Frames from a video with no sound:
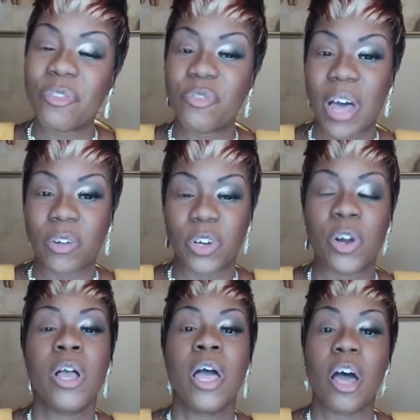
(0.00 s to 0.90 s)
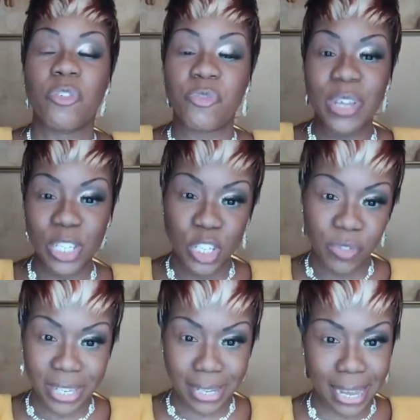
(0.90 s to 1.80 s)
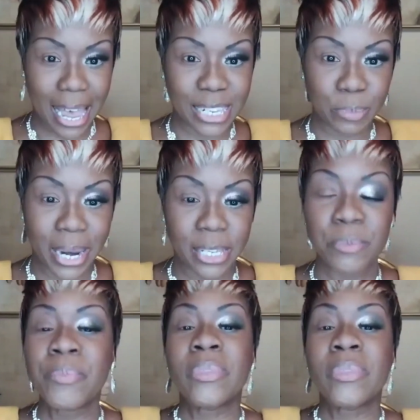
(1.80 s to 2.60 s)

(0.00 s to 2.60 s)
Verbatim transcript: and founder of Vintage Vixen Cosmetics.